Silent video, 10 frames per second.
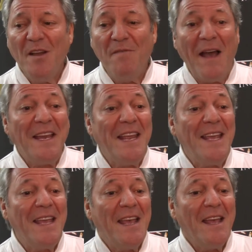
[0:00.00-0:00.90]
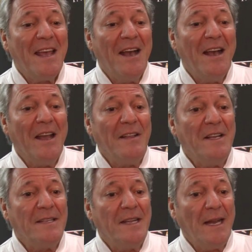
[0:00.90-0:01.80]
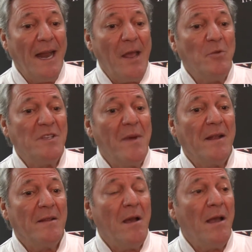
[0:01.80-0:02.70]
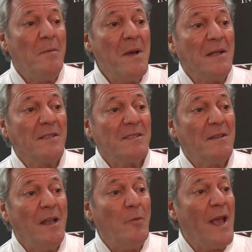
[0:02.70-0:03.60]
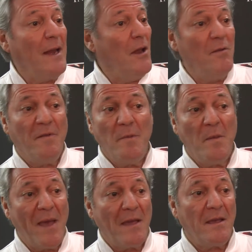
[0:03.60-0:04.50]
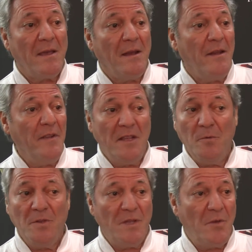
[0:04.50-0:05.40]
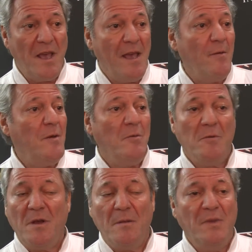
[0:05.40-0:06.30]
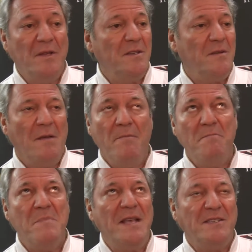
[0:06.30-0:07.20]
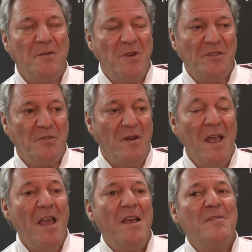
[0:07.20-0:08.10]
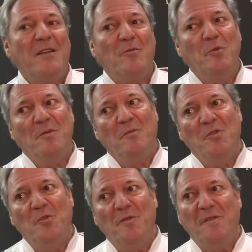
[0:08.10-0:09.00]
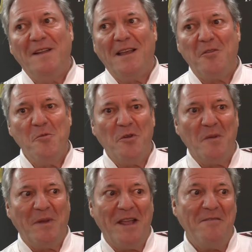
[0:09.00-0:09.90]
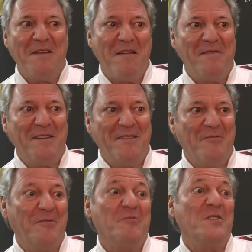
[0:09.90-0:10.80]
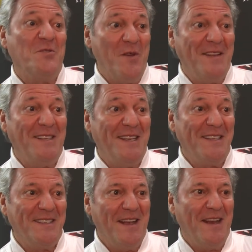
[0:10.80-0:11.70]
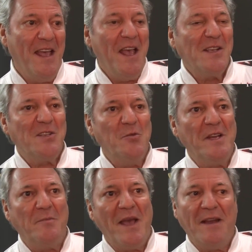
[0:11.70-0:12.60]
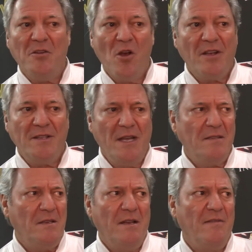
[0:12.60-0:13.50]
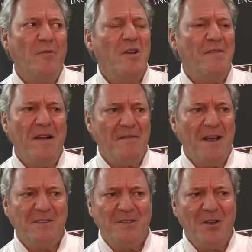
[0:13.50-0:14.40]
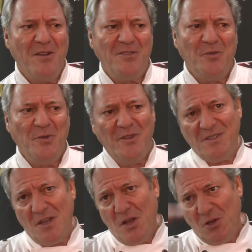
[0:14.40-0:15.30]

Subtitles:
finally, the delay was about 9 months. And we had a loan from the bank, and everything was okay. We were going to build this amazing restaurant that would, you'd feel like you were on the plain of Africa once you entered inside. Mm-hmm. So we had paid an architect $45,000 to build this